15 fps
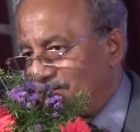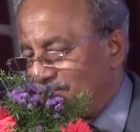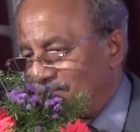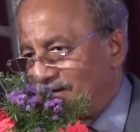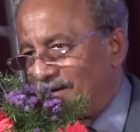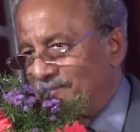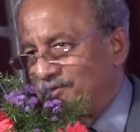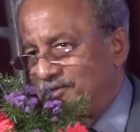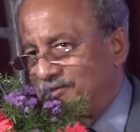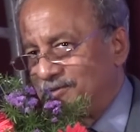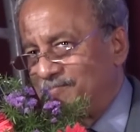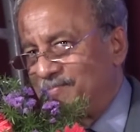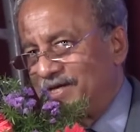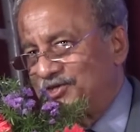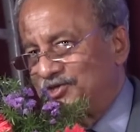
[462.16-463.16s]

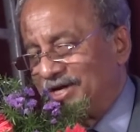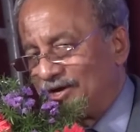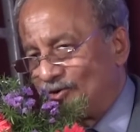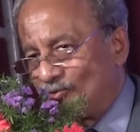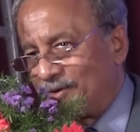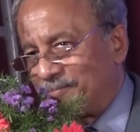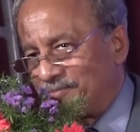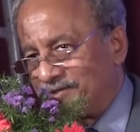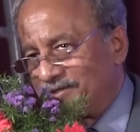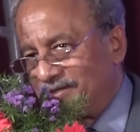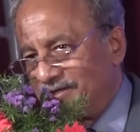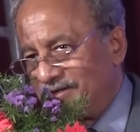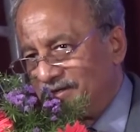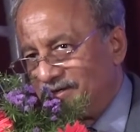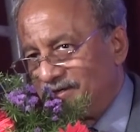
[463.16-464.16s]
perhaps best equipped
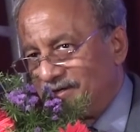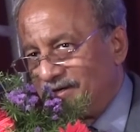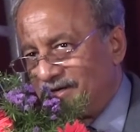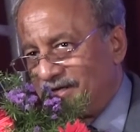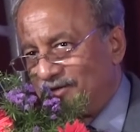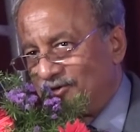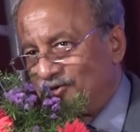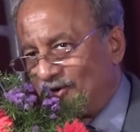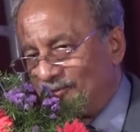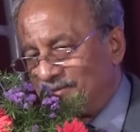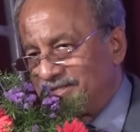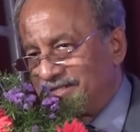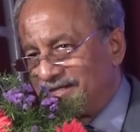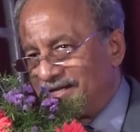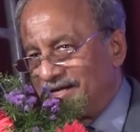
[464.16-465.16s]
in a
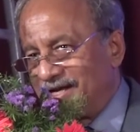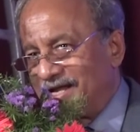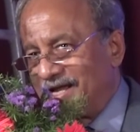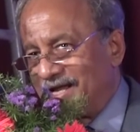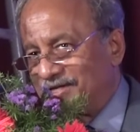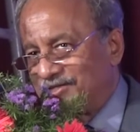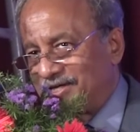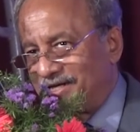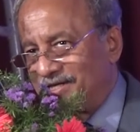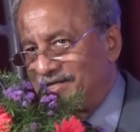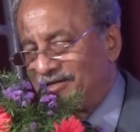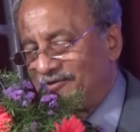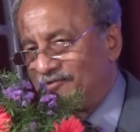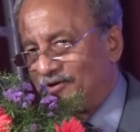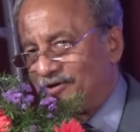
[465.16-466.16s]
domiciliary care
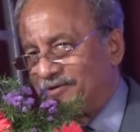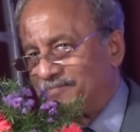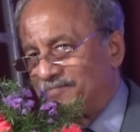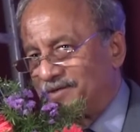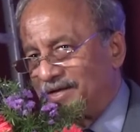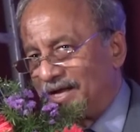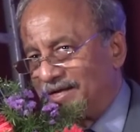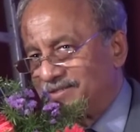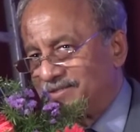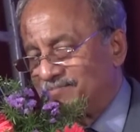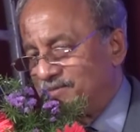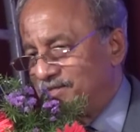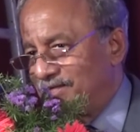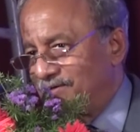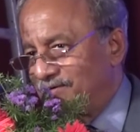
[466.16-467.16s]
center for
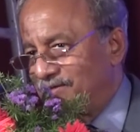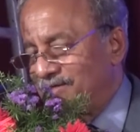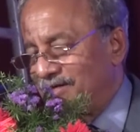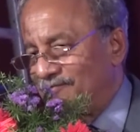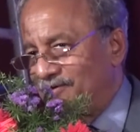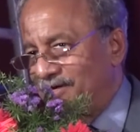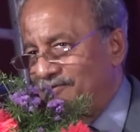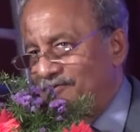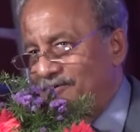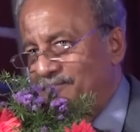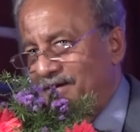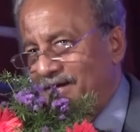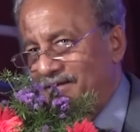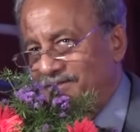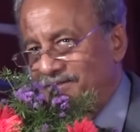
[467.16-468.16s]
cancer, children suffering from
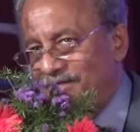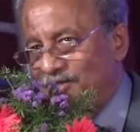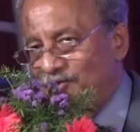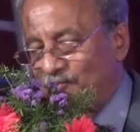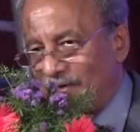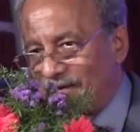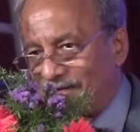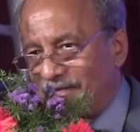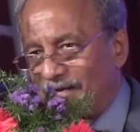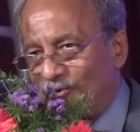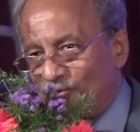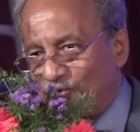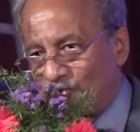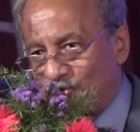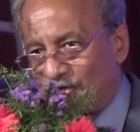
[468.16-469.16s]
cancers, where they
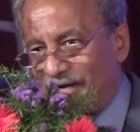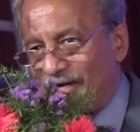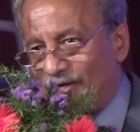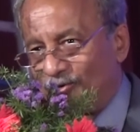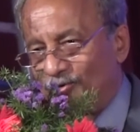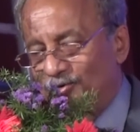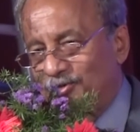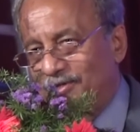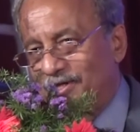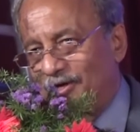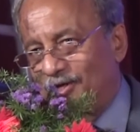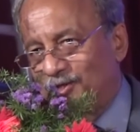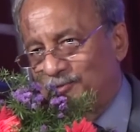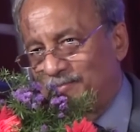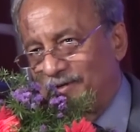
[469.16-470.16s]
could stay close to the
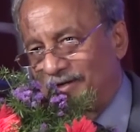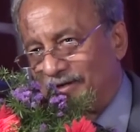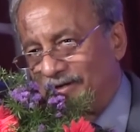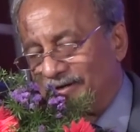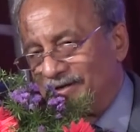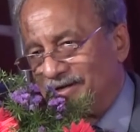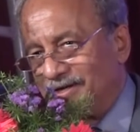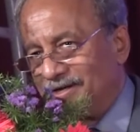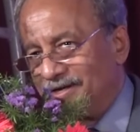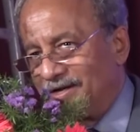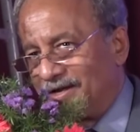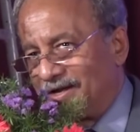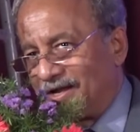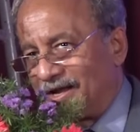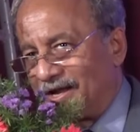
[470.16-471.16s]
hospital
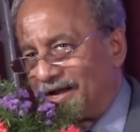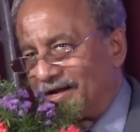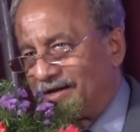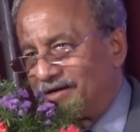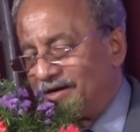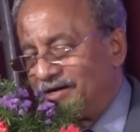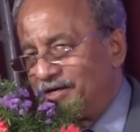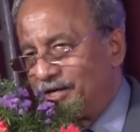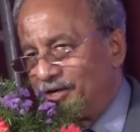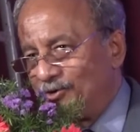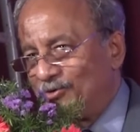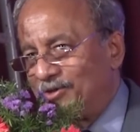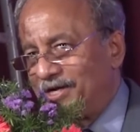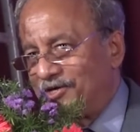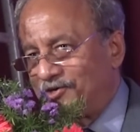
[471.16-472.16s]
and
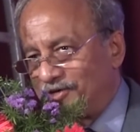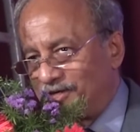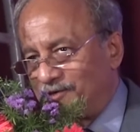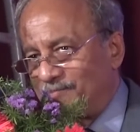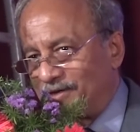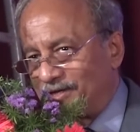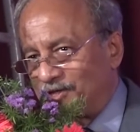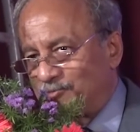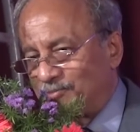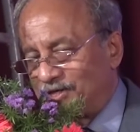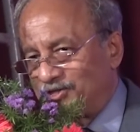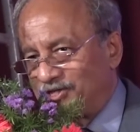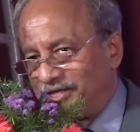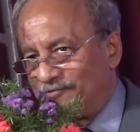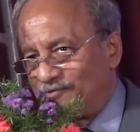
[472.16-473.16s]
continue their treatment,
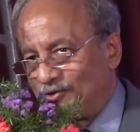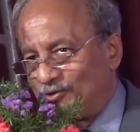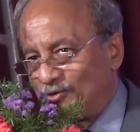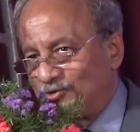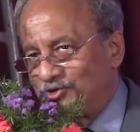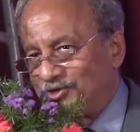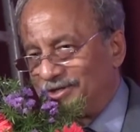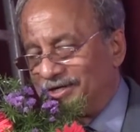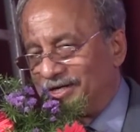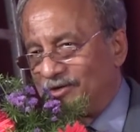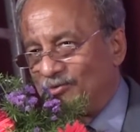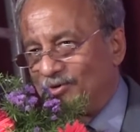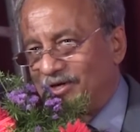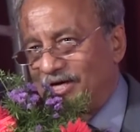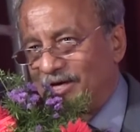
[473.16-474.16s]
especially for those children
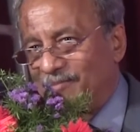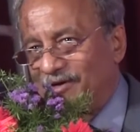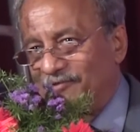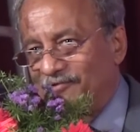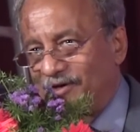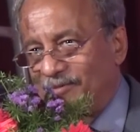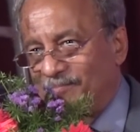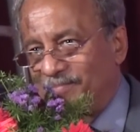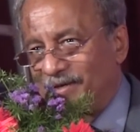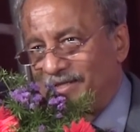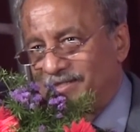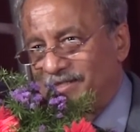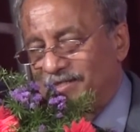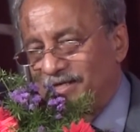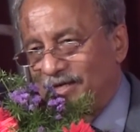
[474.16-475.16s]
who are coming from
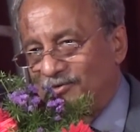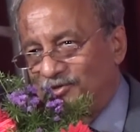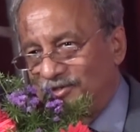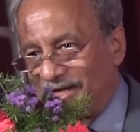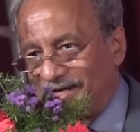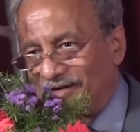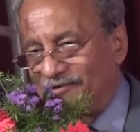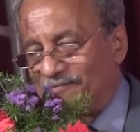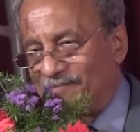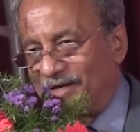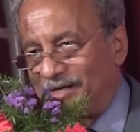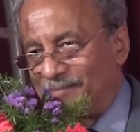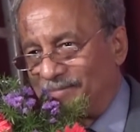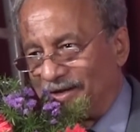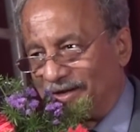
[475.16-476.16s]
places outside of
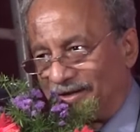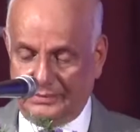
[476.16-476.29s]
Manipal.